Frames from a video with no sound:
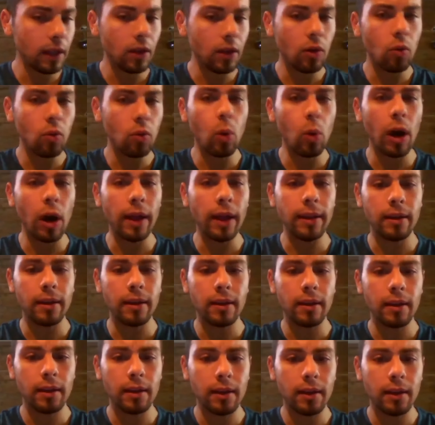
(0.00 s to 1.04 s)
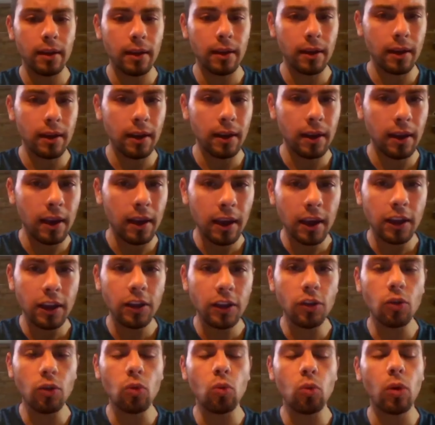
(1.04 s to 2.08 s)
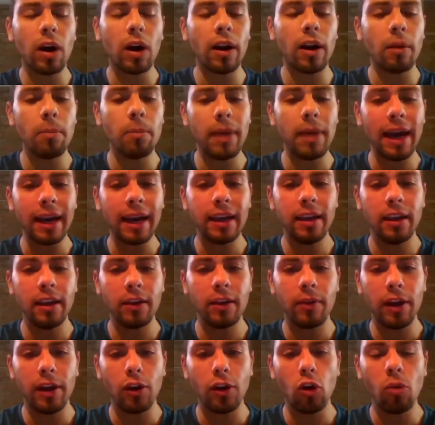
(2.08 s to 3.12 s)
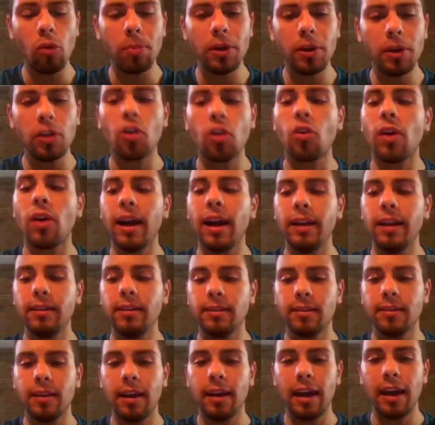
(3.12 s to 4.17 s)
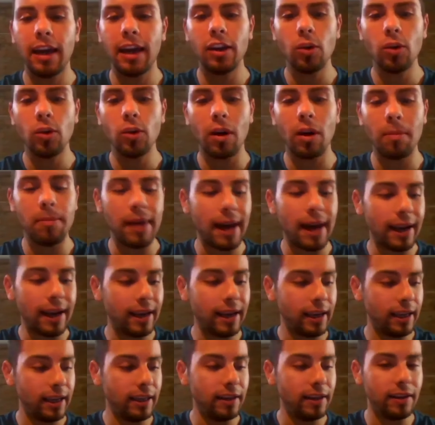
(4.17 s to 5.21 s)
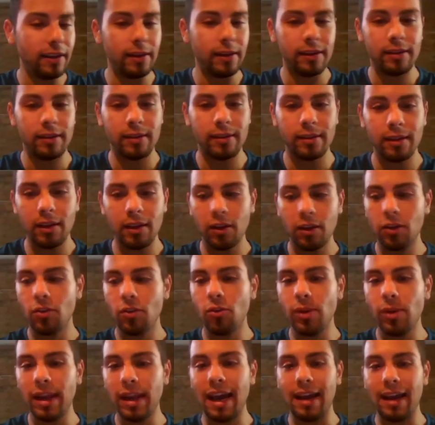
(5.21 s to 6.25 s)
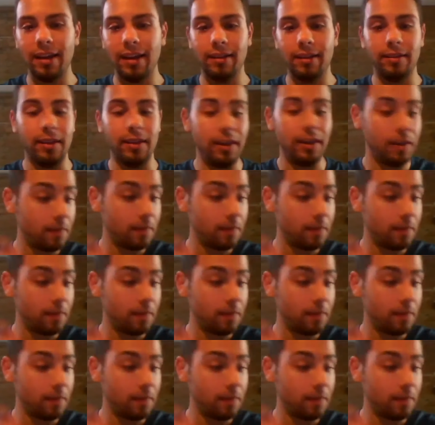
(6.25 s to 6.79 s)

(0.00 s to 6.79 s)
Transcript: one, you are back here and open your eyes and you are back in this reality.